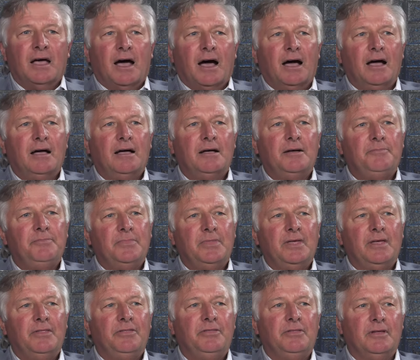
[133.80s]
Um,
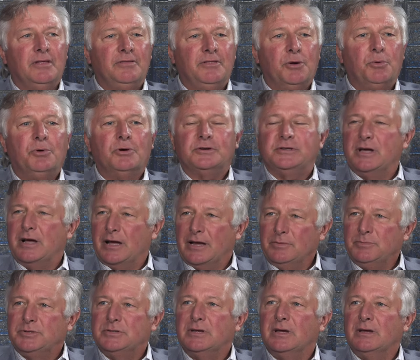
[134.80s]
there were
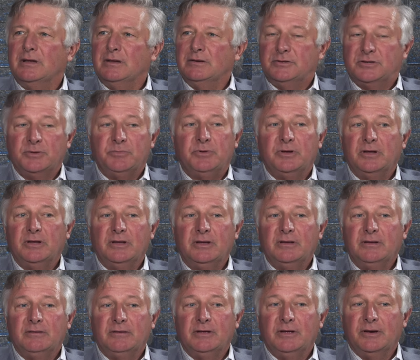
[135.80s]
times I, to
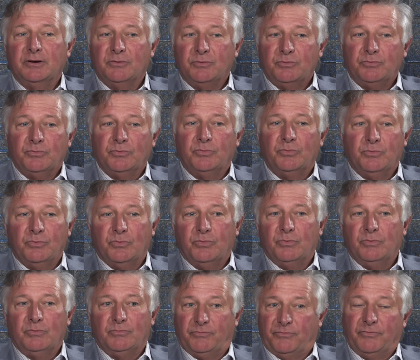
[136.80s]
be, you know,
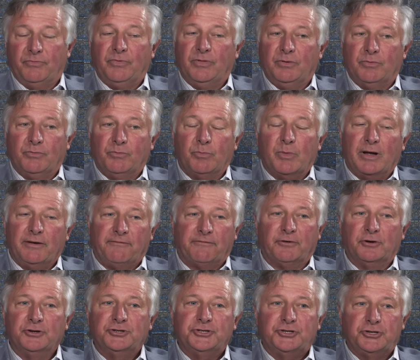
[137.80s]
my
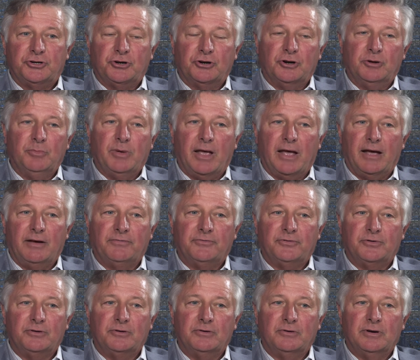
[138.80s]
first term
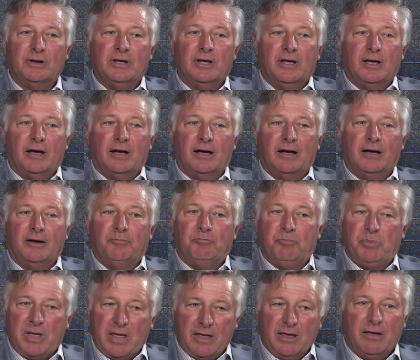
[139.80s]
after uh,
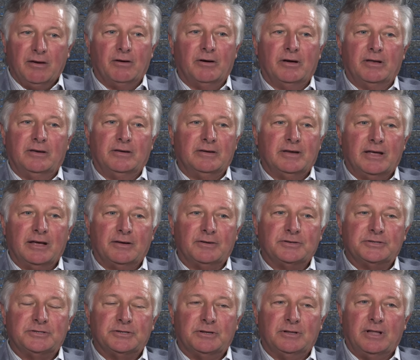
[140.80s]
being on
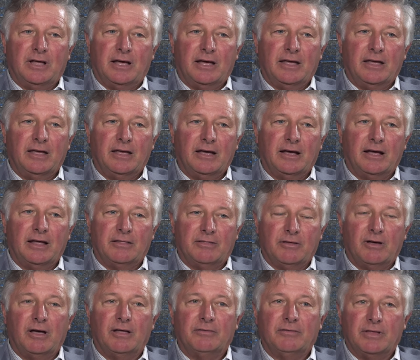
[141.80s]
council, I, I
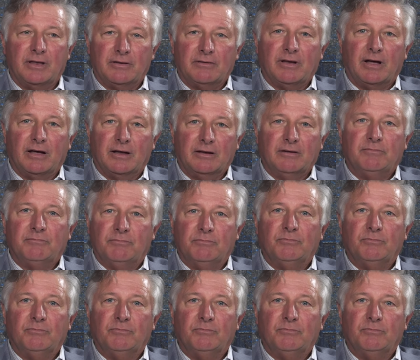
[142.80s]
thought that I,